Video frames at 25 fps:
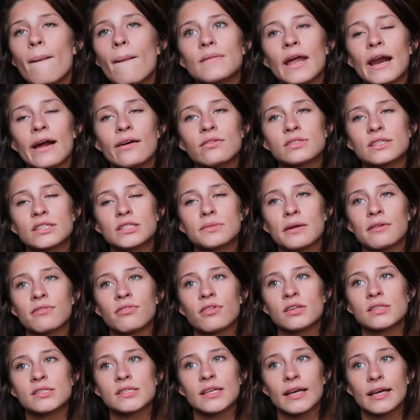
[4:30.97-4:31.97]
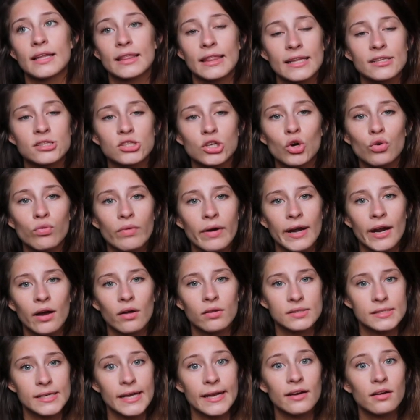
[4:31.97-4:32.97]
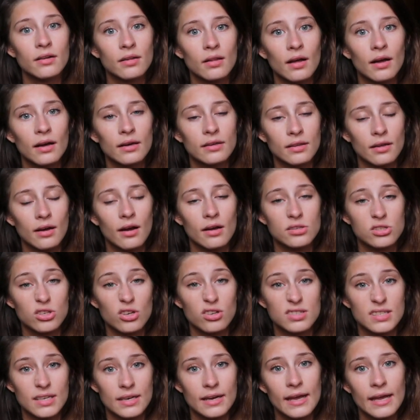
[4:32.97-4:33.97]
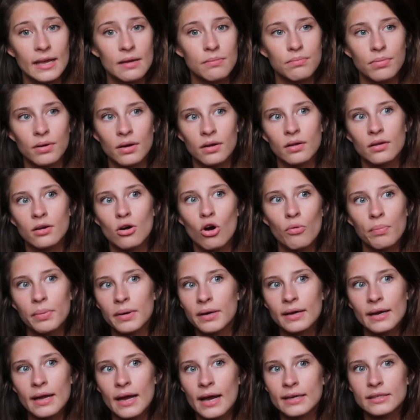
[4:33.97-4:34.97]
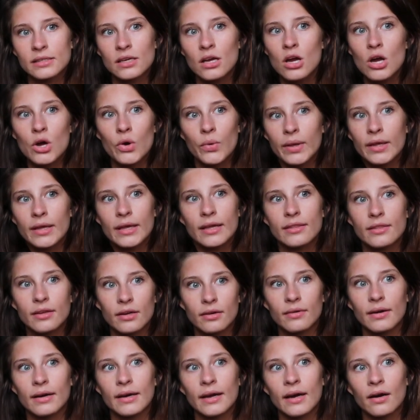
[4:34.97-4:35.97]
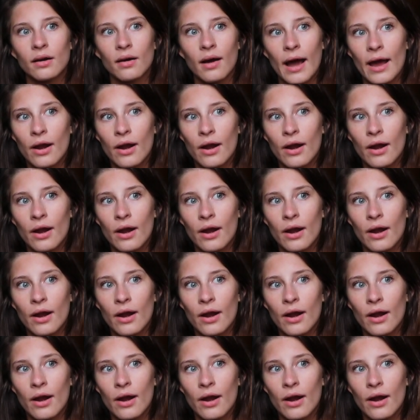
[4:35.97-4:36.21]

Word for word: And I was like to my friends, like, let's go right now. It's 8 o'clock, the concert's at 8, but opening act, we can get there right now.